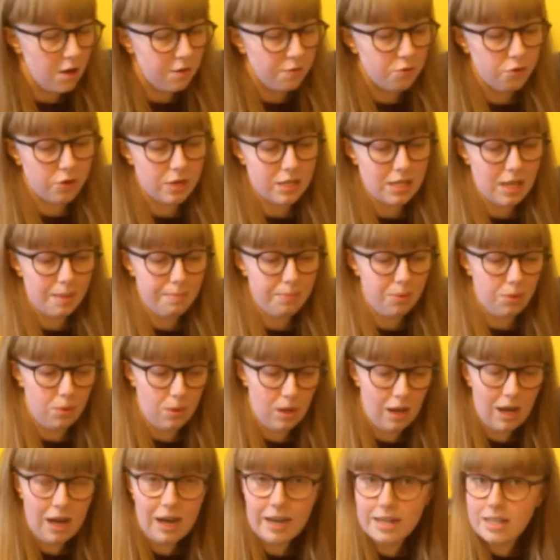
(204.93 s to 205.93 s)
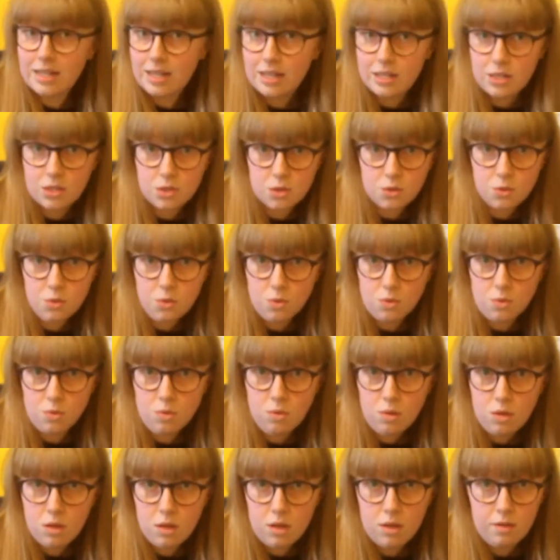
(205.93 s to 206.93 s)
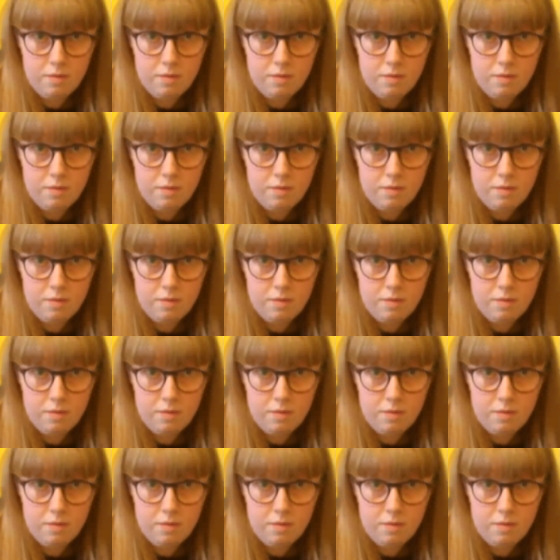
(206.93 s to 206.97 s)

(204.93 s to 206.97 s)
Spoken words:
For example, High Tide School,